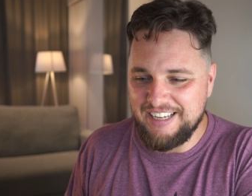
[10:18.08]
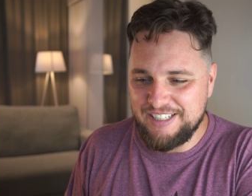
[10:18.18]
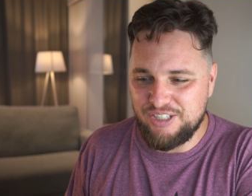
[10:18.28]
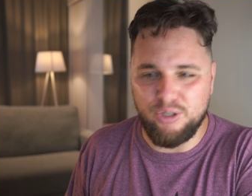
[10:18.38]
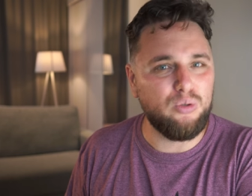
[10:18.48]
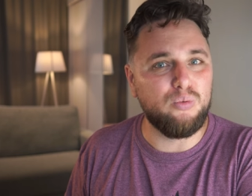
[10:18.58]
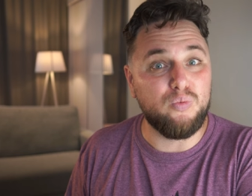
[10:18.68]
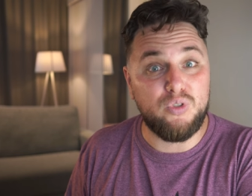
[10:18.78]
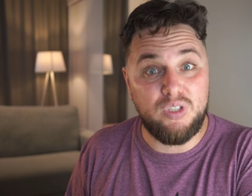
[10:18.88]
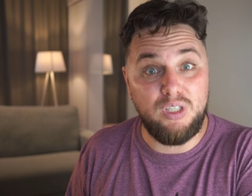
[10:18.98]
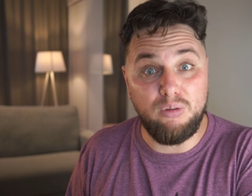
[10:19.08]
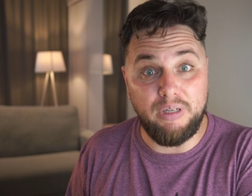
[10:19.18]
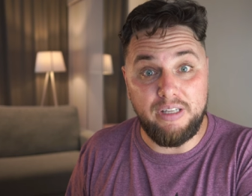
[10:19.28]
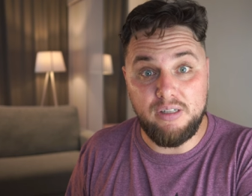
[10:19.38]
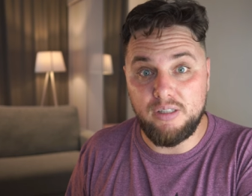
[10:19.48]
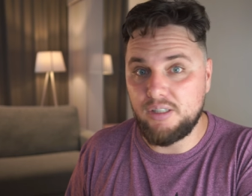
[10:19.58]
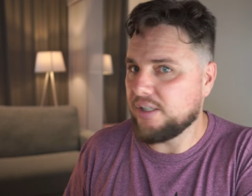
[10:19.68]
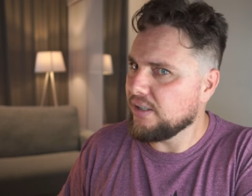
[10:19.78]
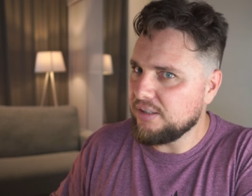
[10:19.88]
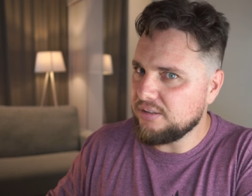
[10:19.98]
So see you later
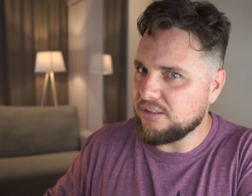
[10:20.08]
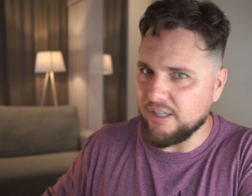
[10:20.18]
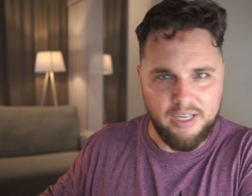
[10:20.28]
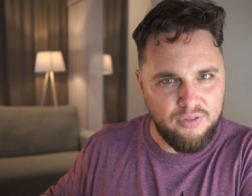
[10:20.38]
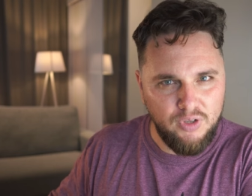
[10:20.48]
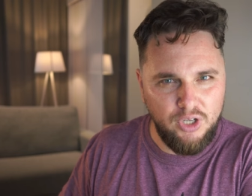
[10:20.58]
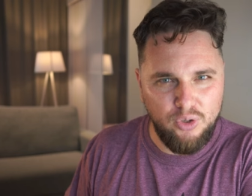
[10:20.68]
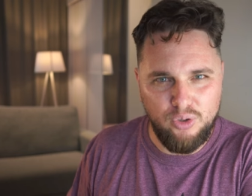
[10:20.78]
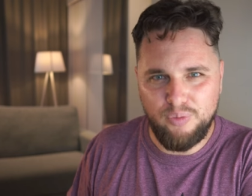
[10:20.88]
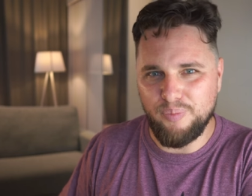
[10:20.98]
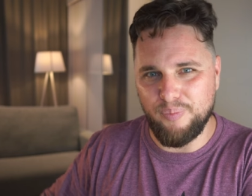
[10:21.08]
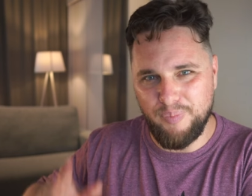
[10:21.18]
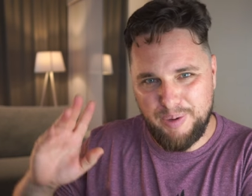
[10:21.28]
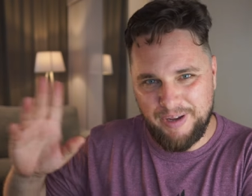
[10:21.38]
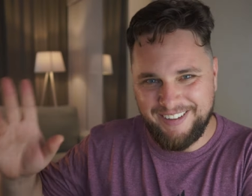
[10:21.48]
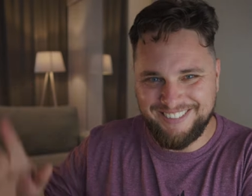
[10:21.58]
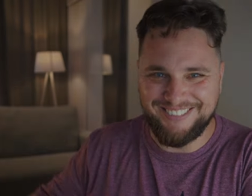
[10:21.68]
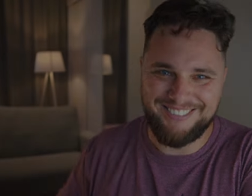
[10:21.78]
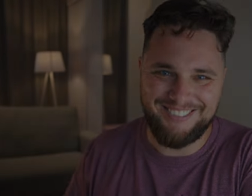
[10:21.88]
in the next video. Bye bye.